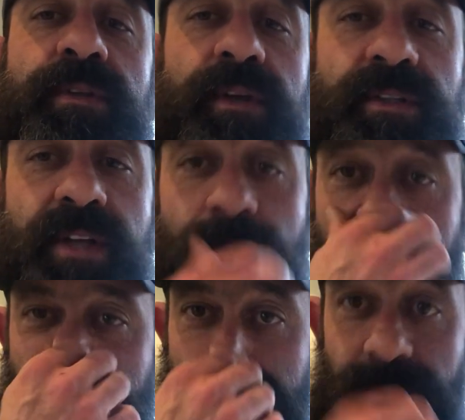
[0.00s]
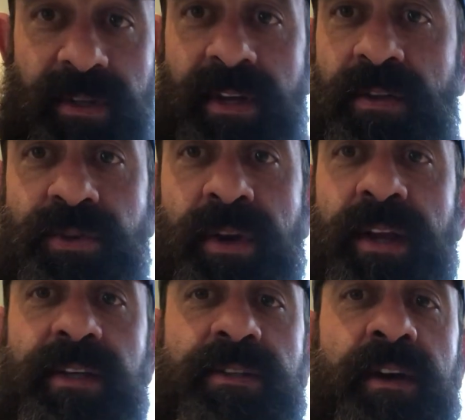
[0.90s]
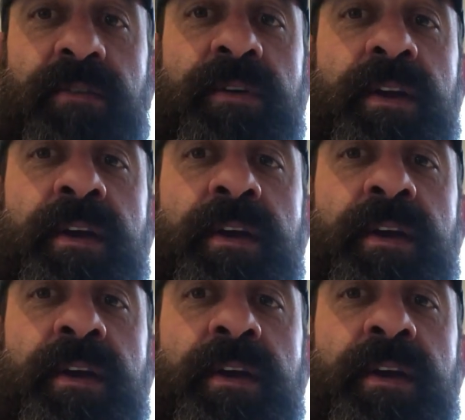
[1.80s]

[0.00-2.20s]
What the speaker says: like step by step, the tether training stuff.